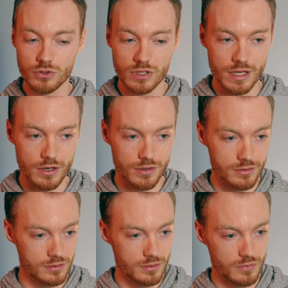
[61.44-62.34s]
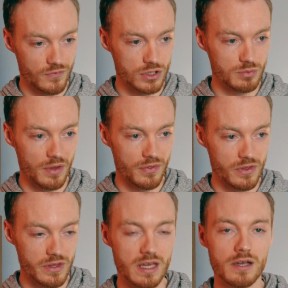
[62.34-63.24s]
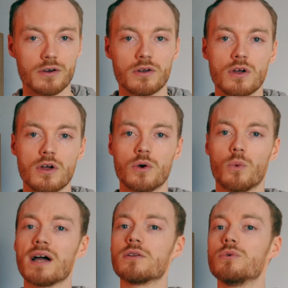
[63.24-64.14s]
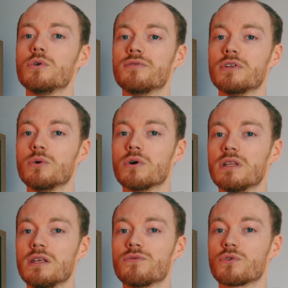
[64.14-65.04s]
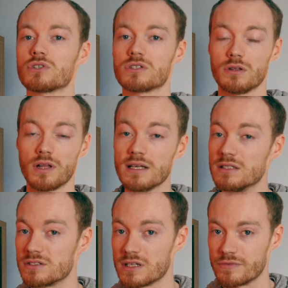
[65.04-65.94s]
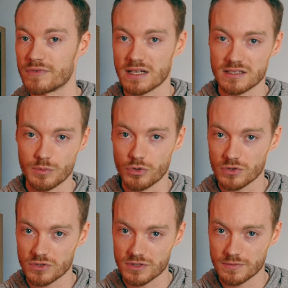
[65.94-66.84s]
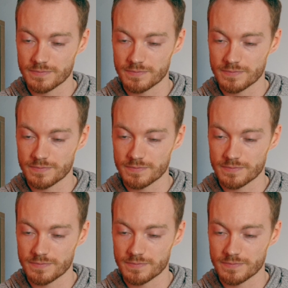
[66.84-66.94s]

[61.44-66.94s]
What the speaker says: new year, first month of the year, why don't we do a video on the first lines in fantasy books?